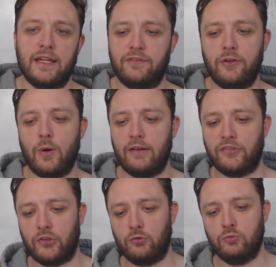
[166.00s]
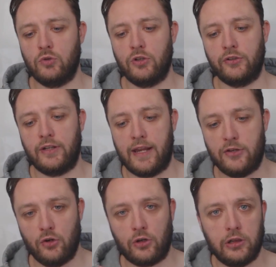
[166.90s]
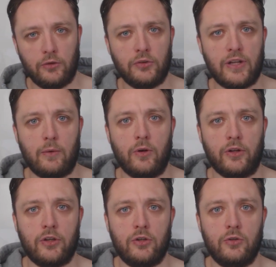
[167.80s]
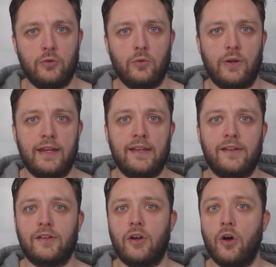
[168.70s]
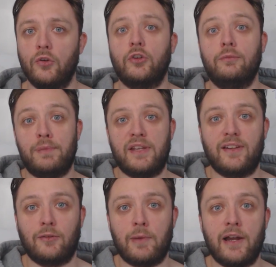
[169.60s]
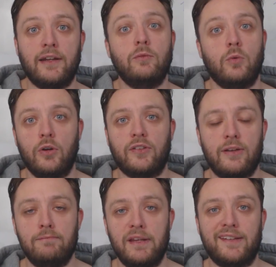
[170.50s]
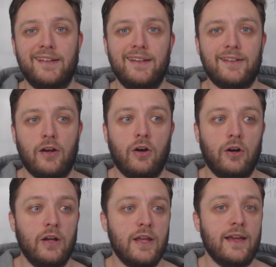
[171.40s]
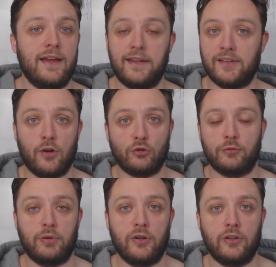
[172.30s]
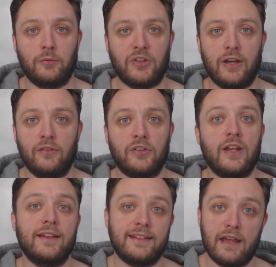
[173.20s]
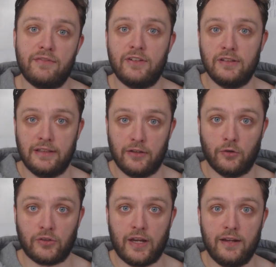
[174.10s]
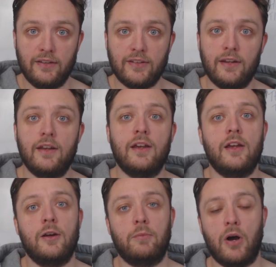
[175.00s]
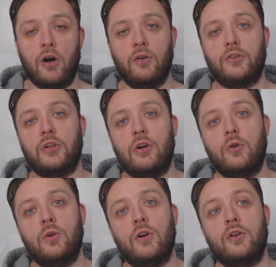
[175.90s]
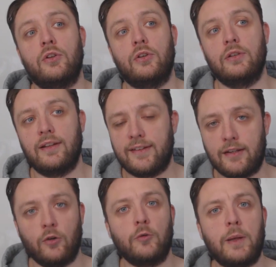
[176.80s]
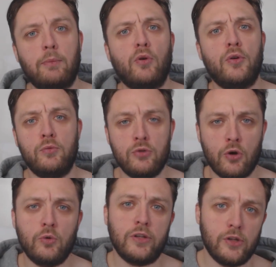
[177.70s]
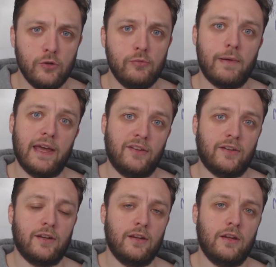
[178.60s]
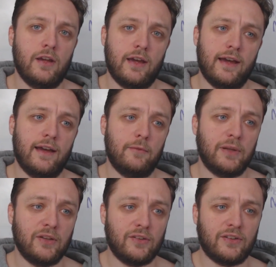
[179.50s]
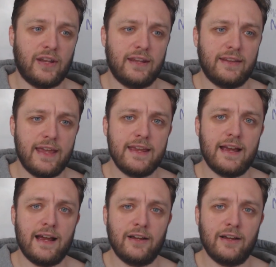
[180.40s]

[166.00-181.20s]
If you have someone in your close network who is also business minded, works in business, or is an entrepreneur themselves, definitely those guys. But also, I said, those people who know you best, because they